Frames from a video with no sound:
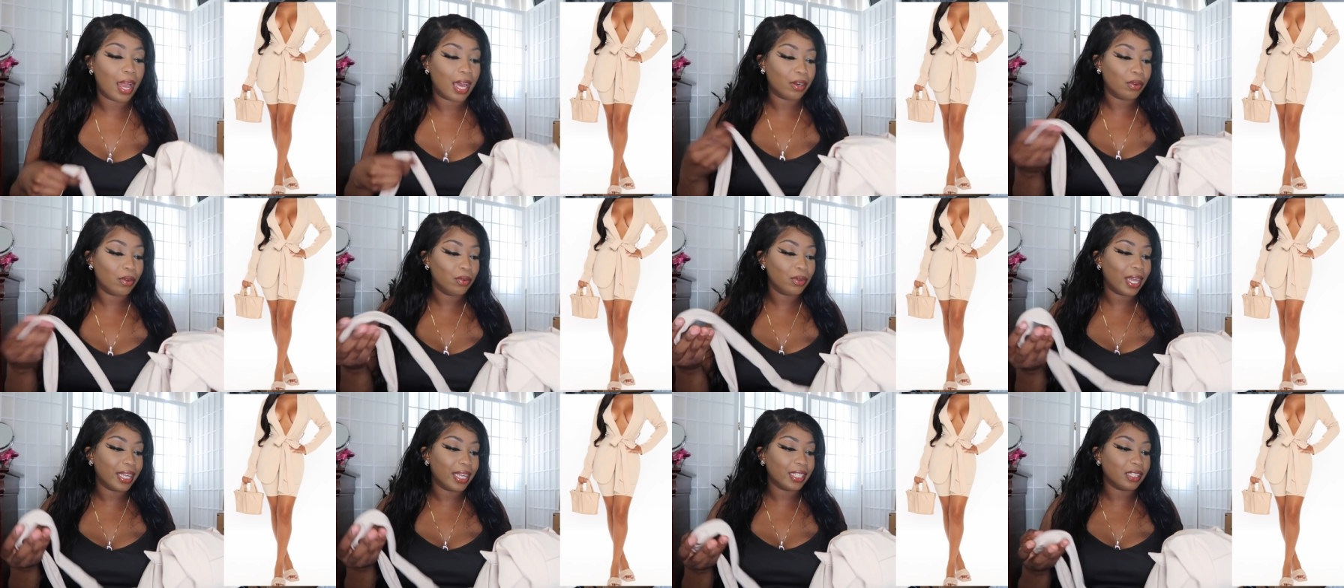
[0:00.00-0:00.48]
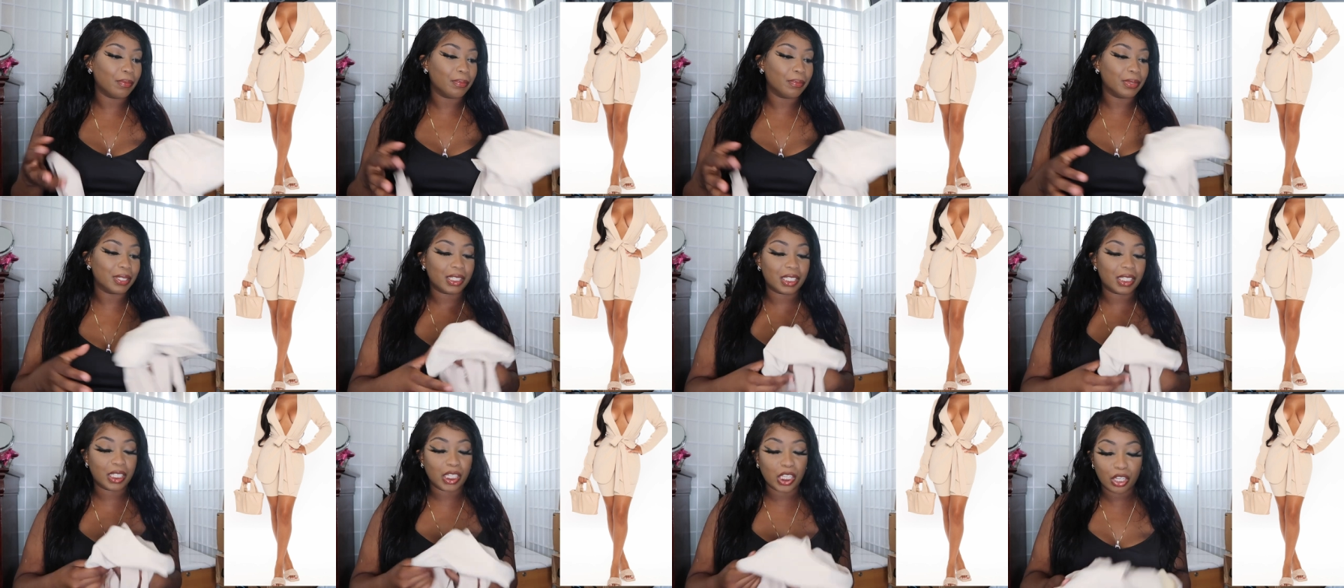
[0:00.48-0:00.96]
i don't like the
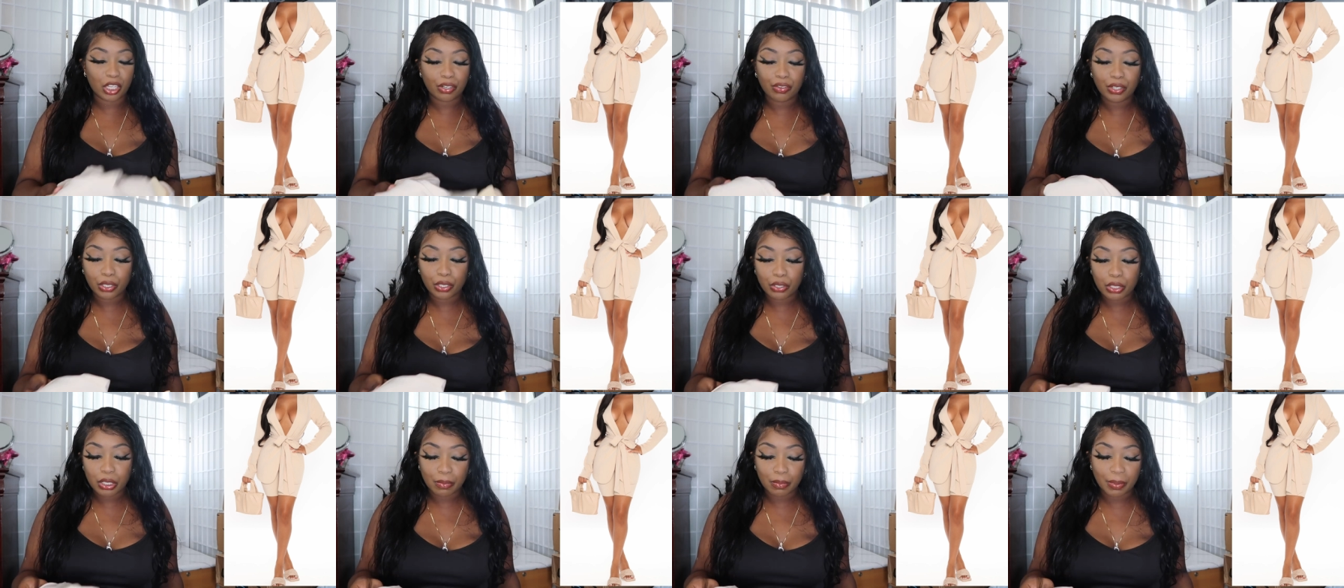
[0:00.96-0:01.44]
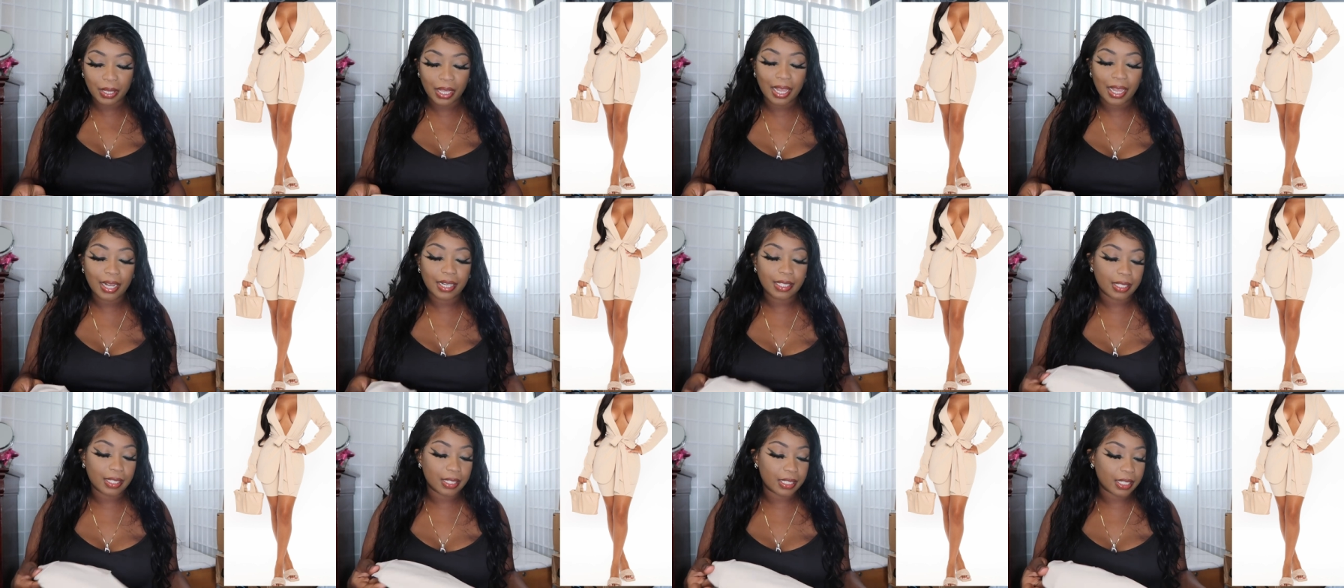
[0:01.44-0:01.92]
material to be
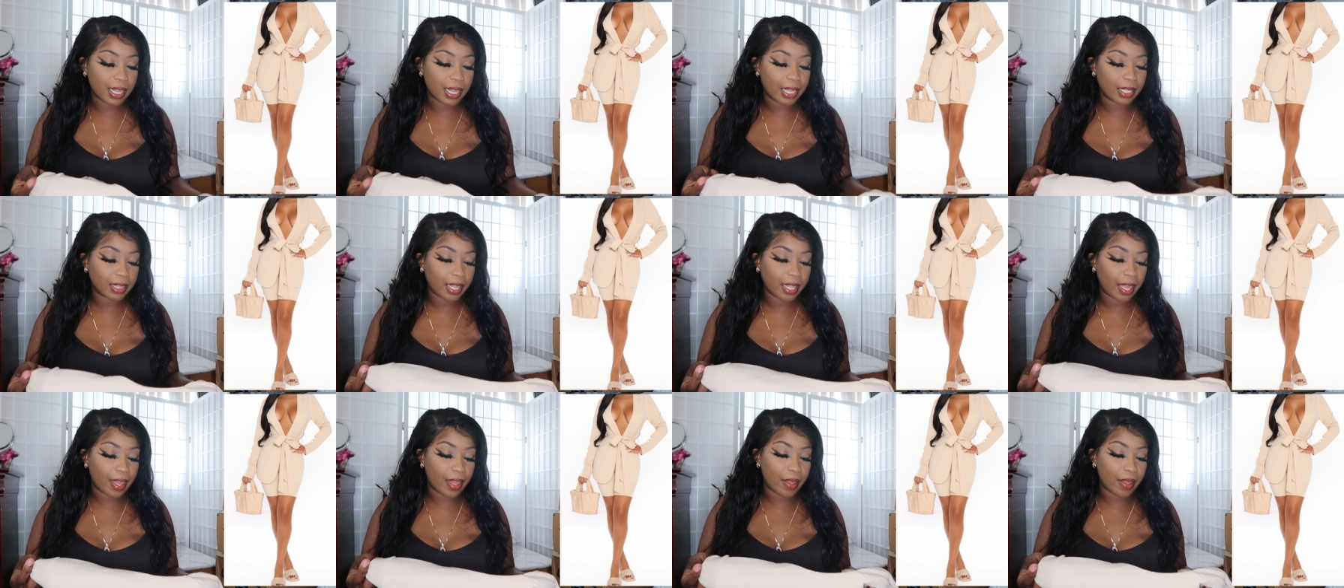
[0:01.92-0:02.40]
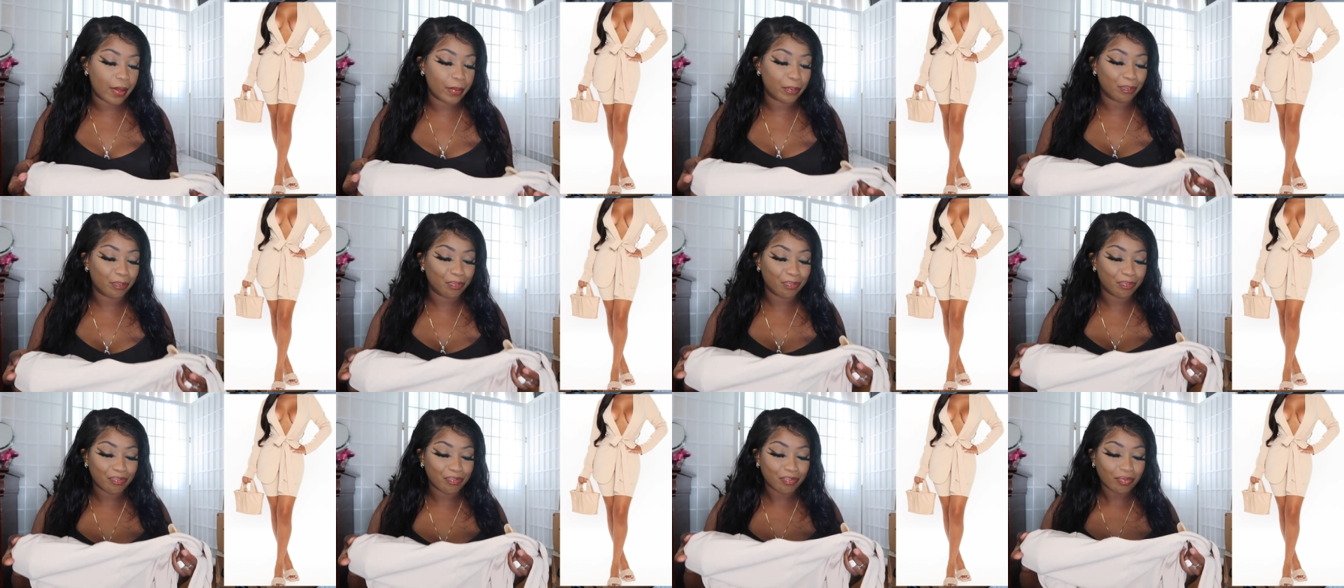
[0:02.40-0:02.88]
honest it's like that
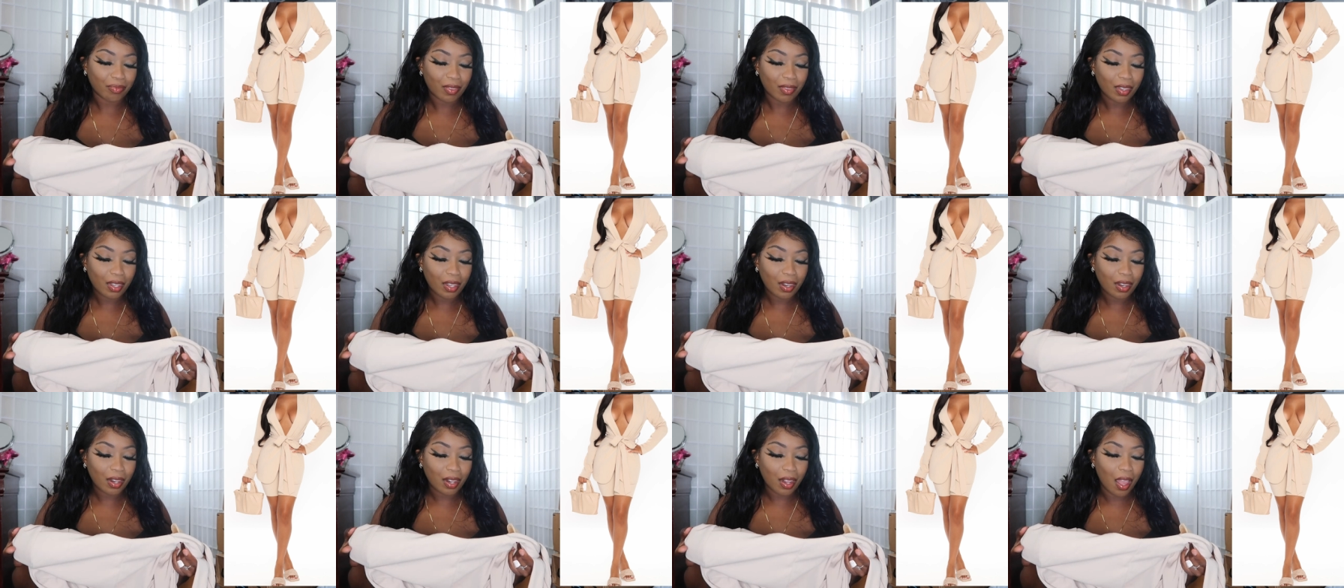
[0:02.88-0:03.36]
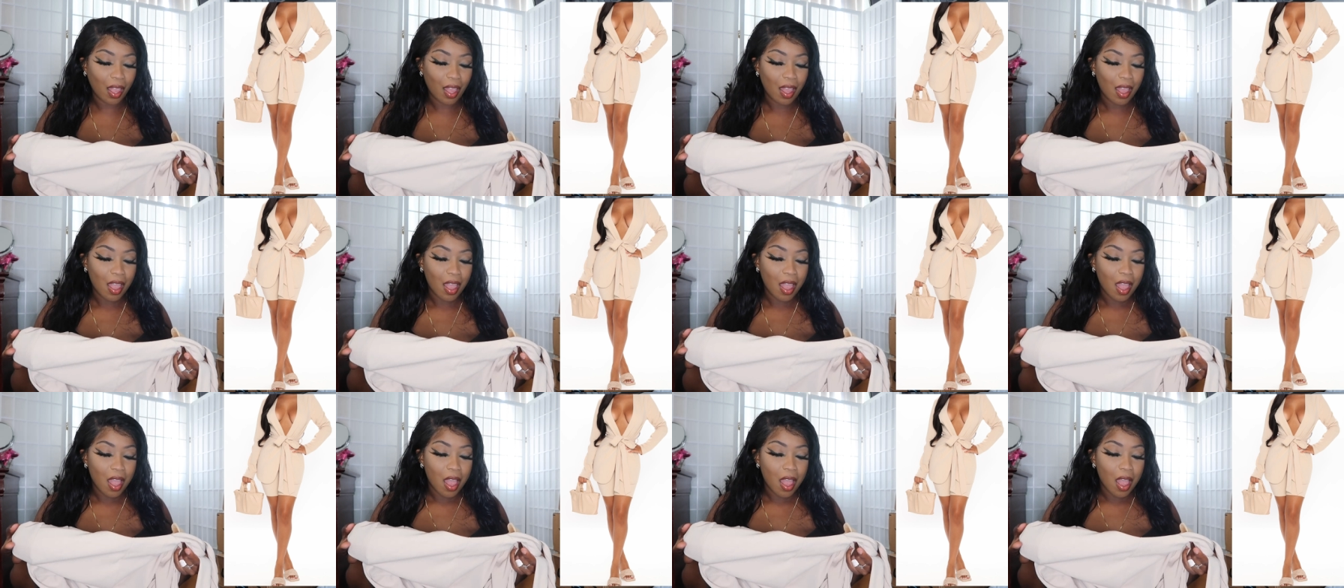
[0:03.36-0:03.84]

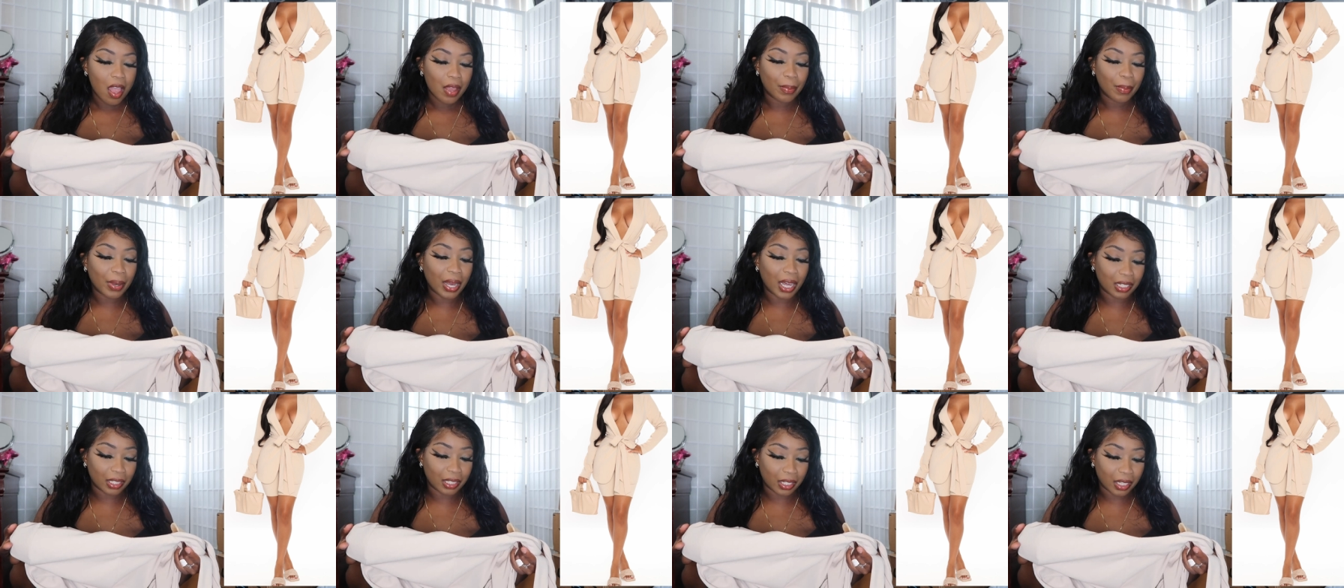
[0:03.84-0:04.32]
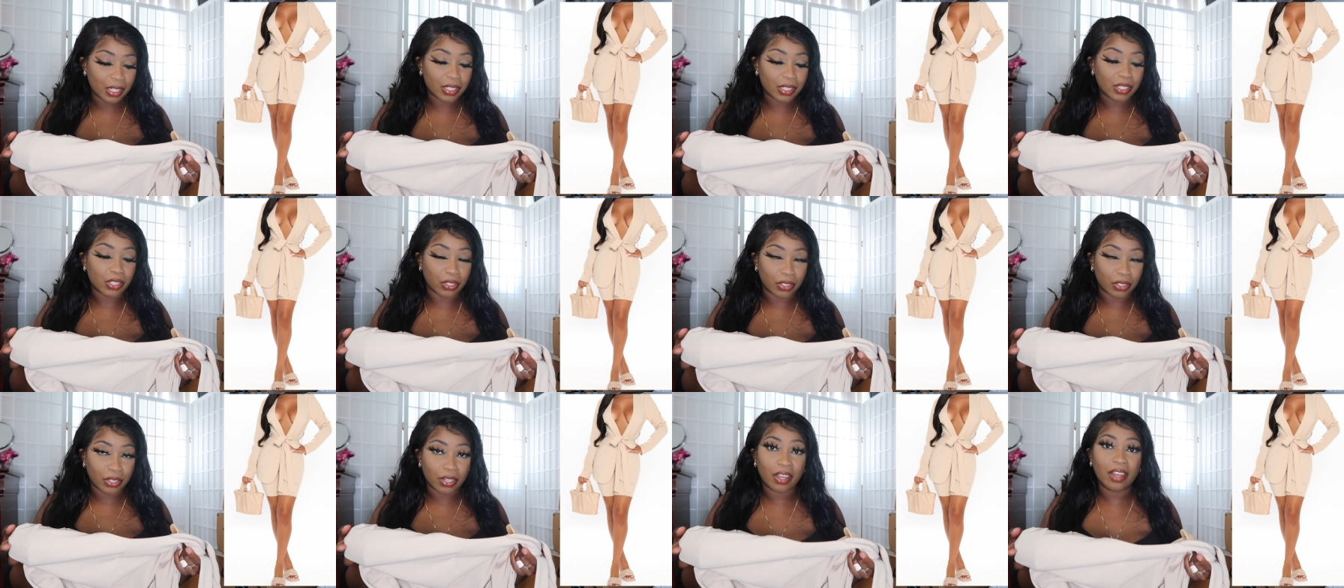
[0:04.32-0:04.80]

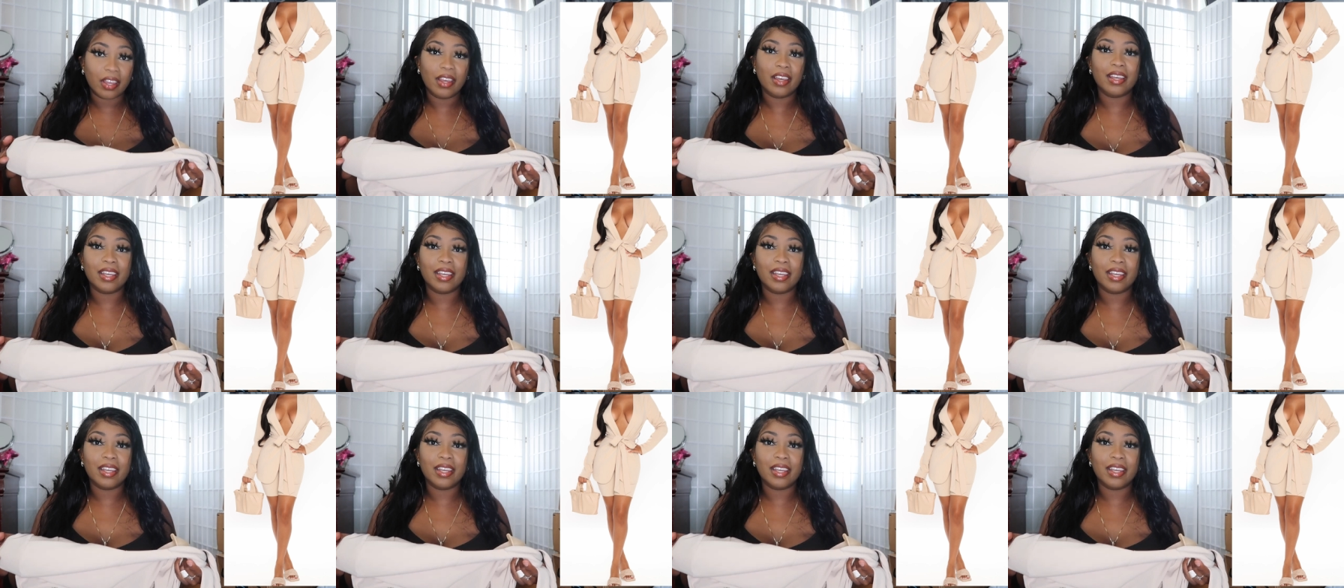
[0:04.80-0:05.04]
polyester